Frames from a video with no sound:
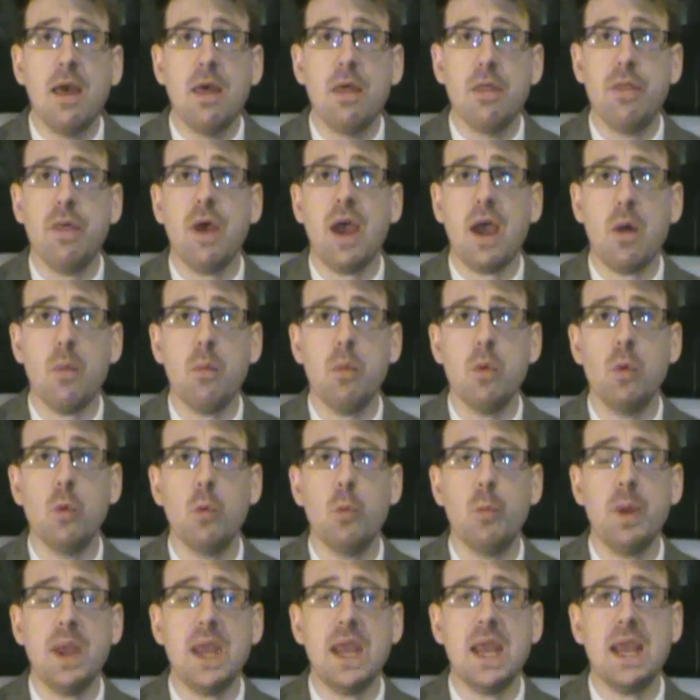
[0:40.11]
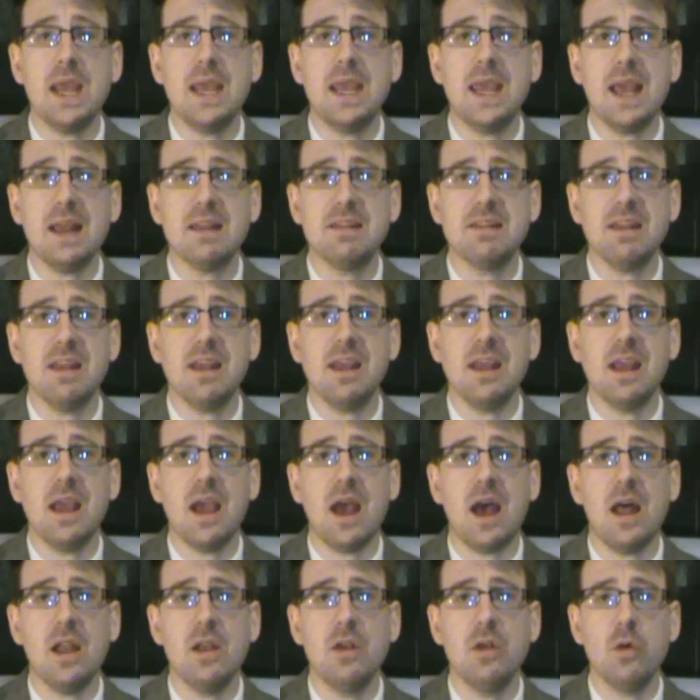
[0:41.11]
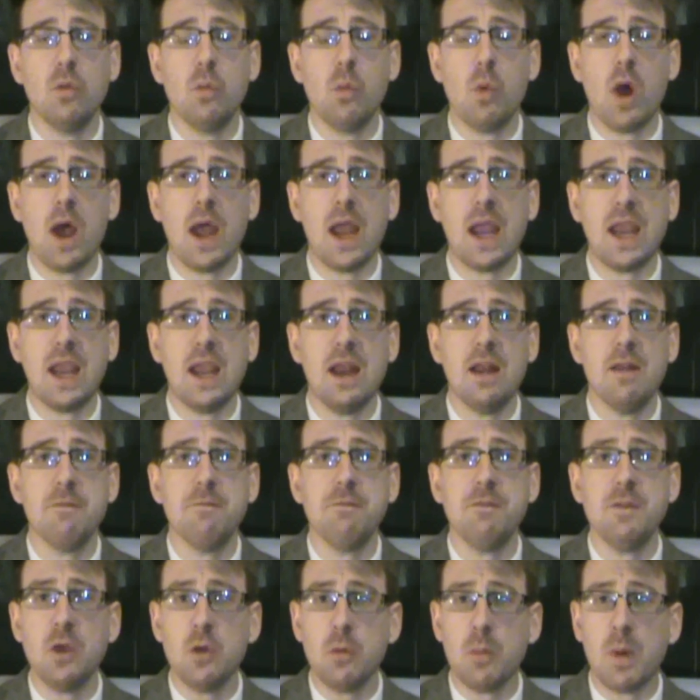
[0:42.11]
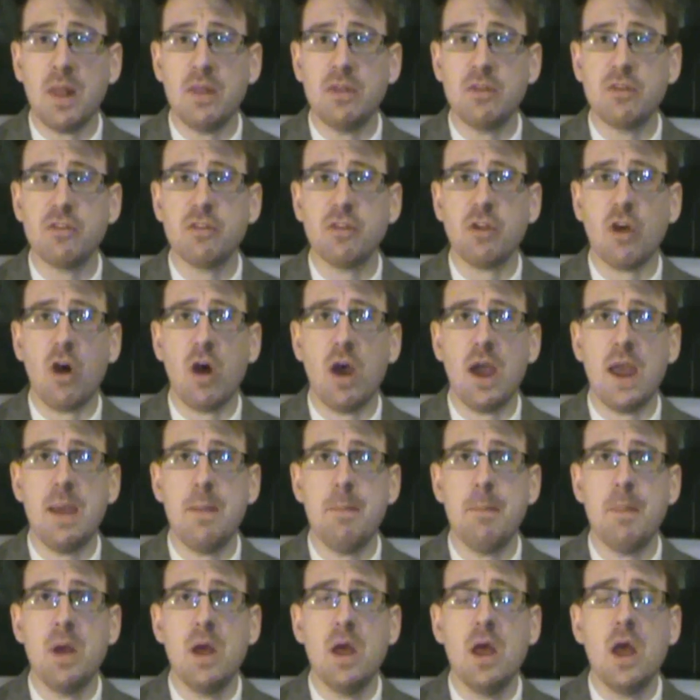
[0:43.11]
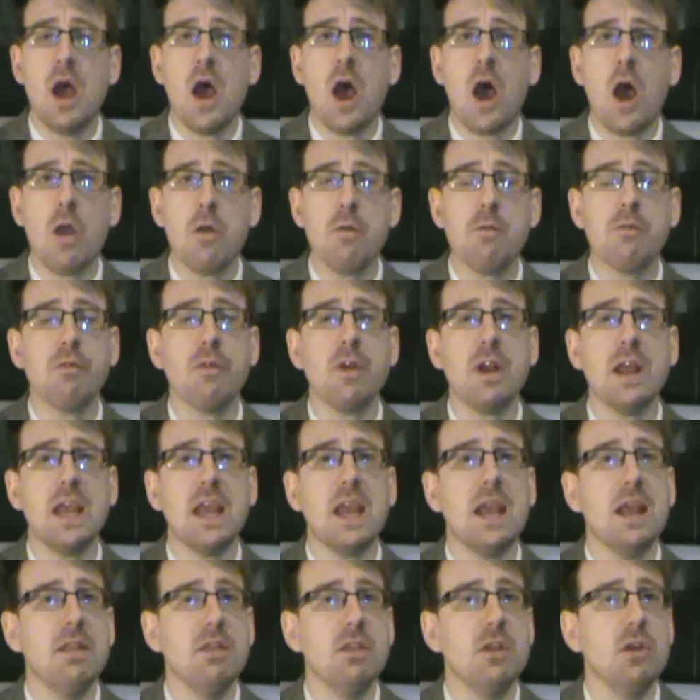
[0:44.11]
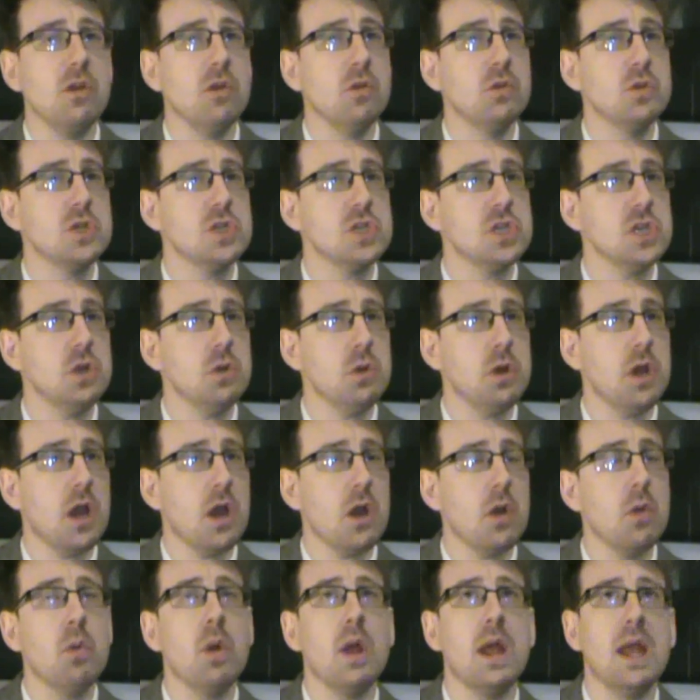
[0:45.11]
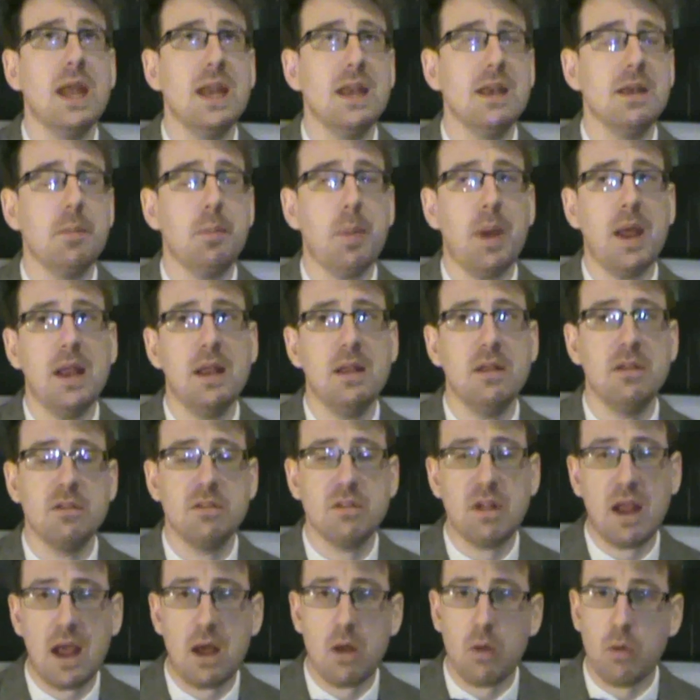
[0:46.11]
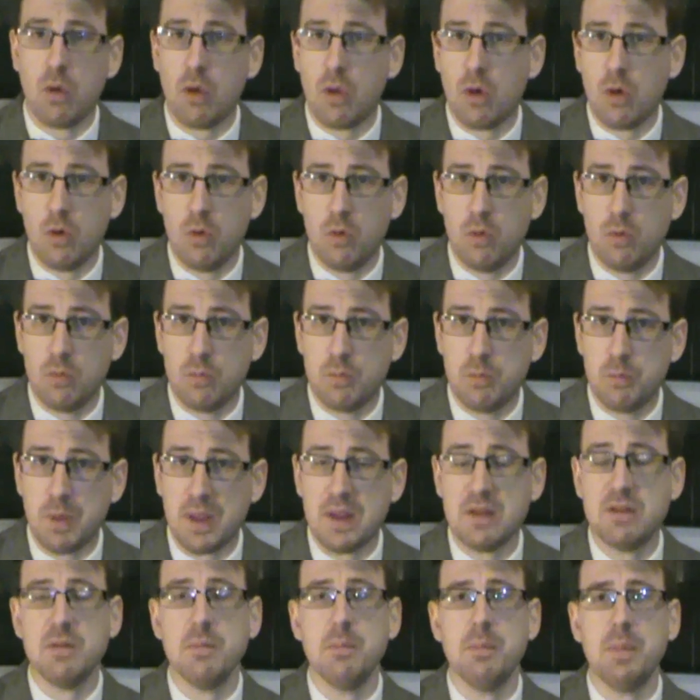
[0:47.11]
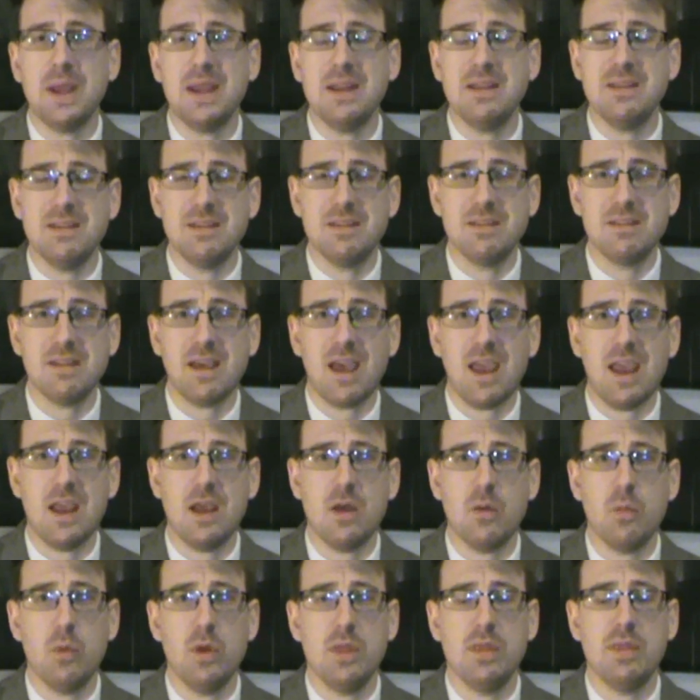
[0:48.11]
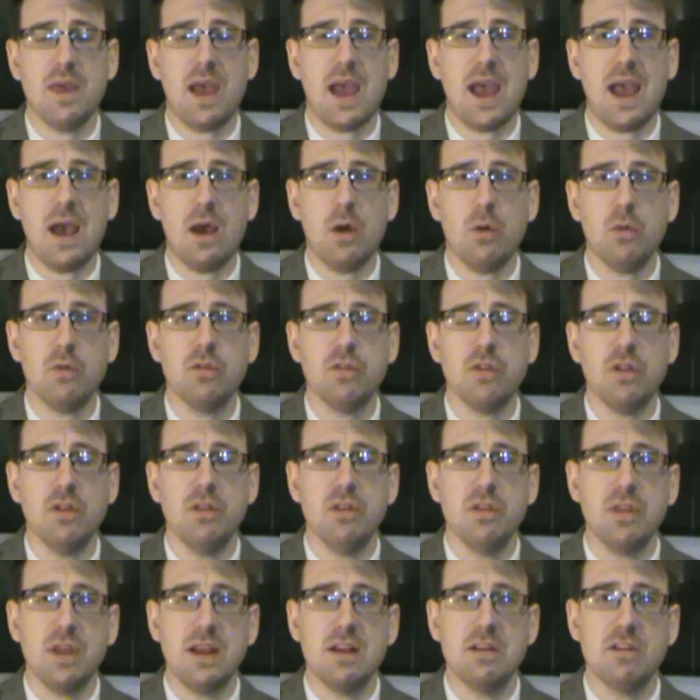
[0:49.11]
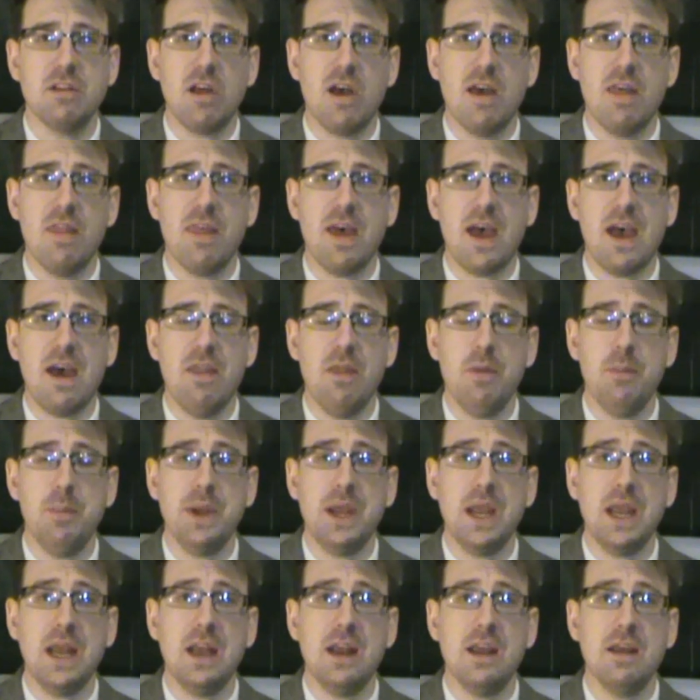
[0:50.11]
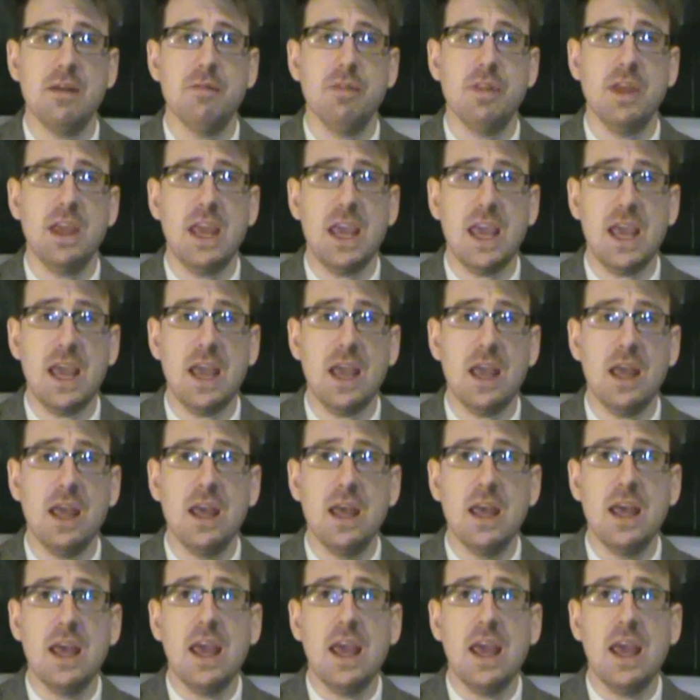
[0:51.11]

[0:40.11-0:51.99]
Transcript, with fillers: That will be getting underway in a few months' time, hopefully in the new studio. It depends how long bits and pieces take with the house and things like that at the beginning of the year.